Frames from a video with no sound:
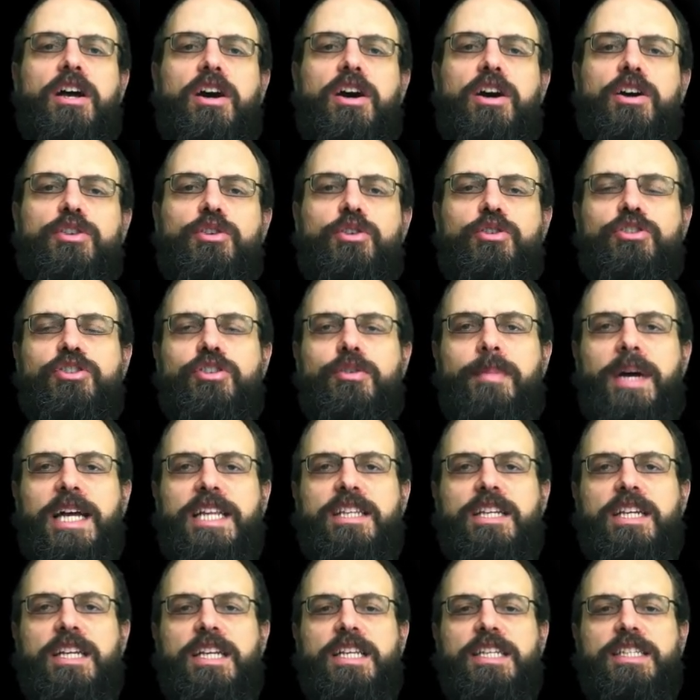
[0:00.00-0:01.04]
on
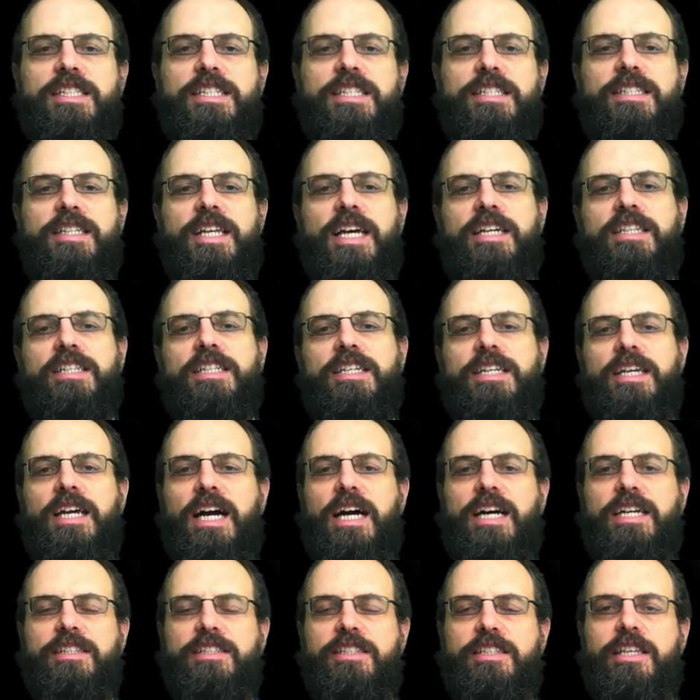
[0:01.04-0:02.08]
automatically detecting
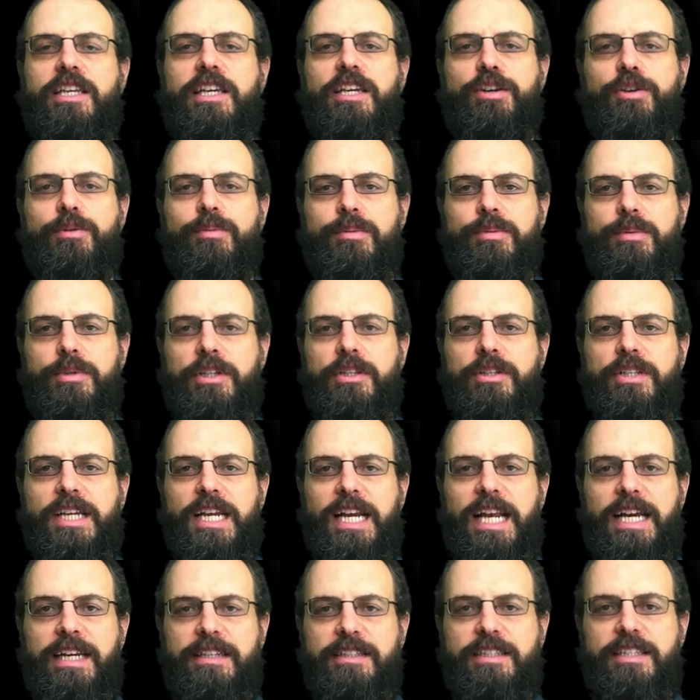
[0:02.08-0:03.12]
ICA component
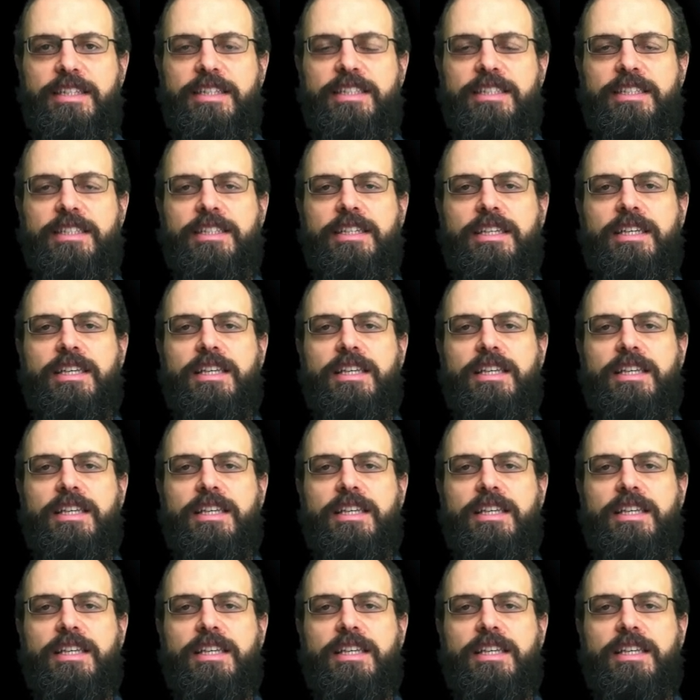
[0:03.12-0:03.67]
classes.